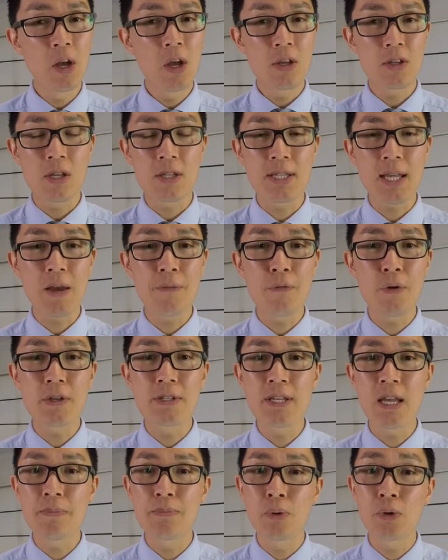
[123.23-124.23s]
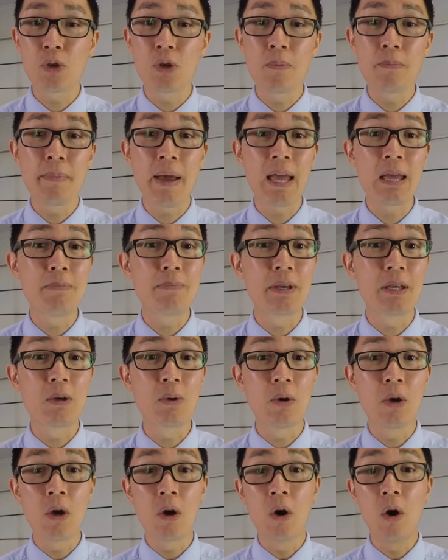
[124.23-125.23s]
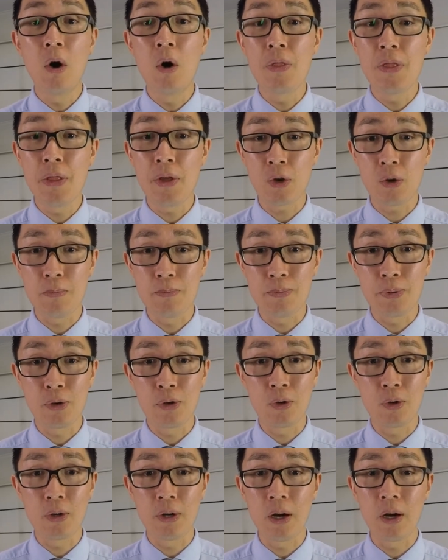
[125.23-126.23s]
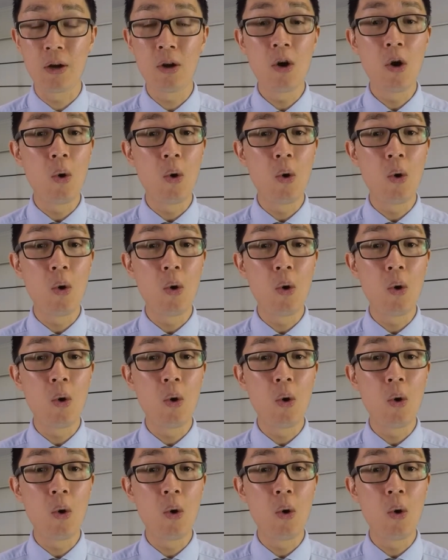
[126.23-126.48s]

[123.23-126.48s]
So, say for example, you may be on the computer,